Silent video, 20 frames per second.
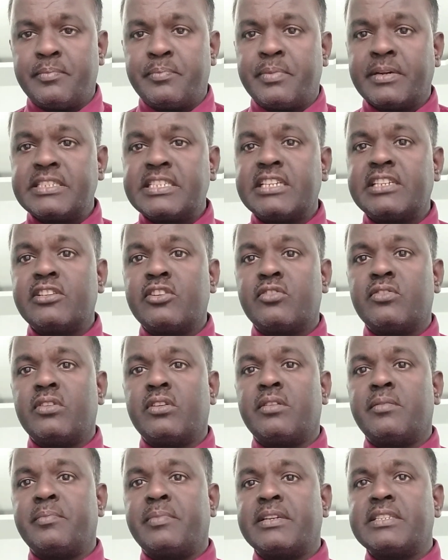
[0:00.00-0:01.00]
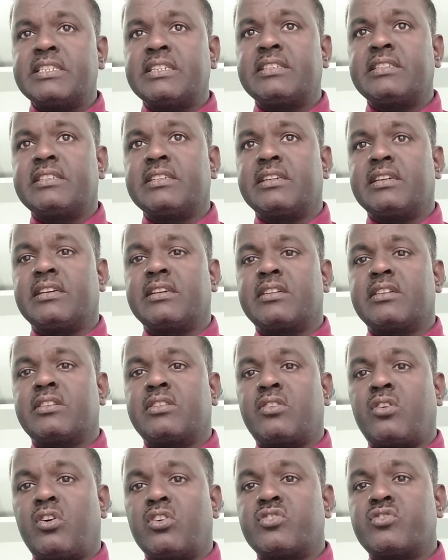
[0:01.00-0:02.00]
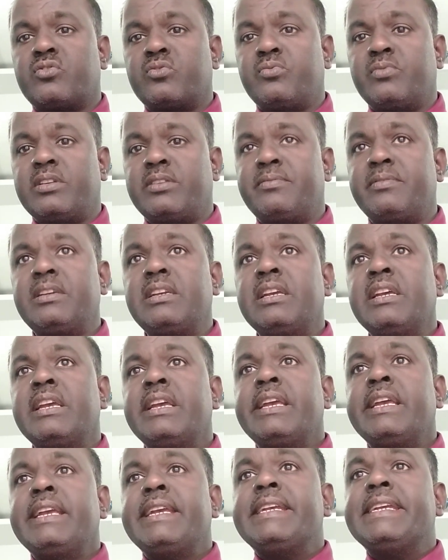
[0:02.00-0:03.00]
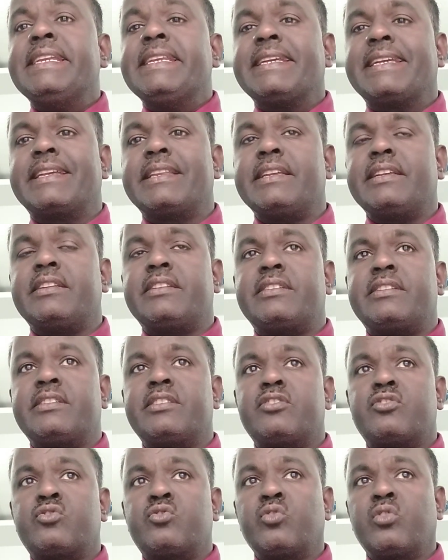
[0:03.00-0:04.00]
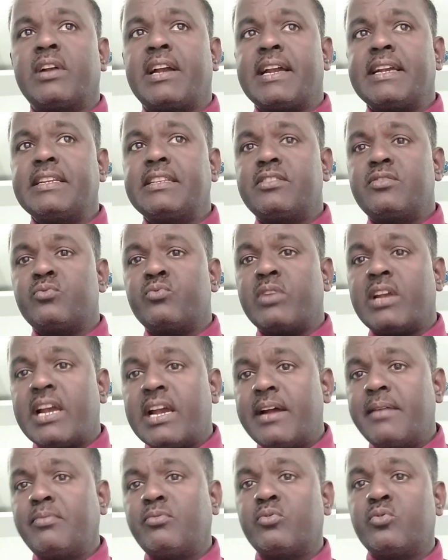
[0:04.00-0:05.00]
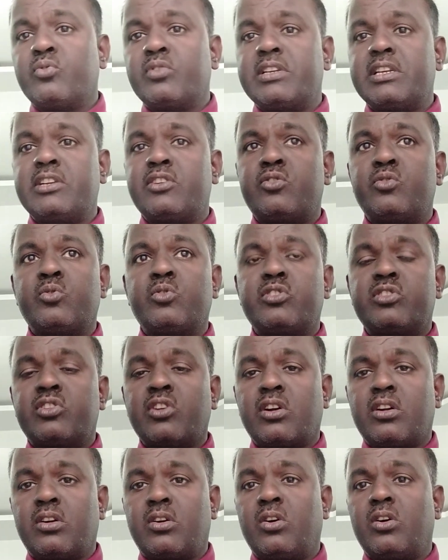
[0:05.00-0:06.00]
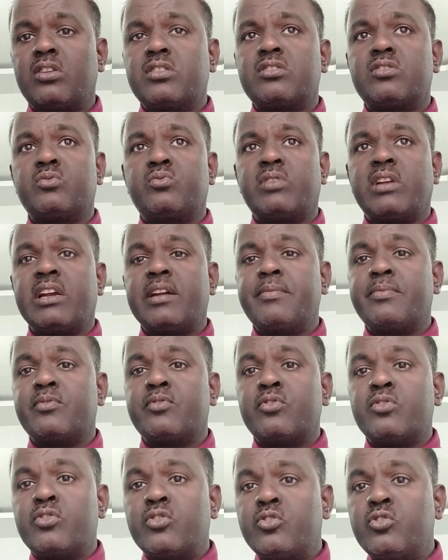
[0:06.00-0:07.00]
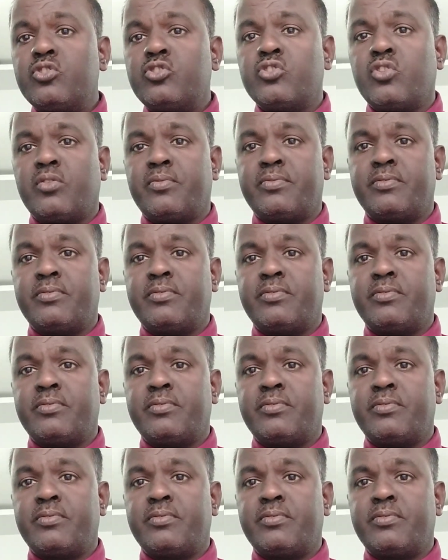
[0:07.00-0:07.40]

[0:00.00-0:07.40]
budget cost will be increased. So guys, we have to reduce the cost. We have reduce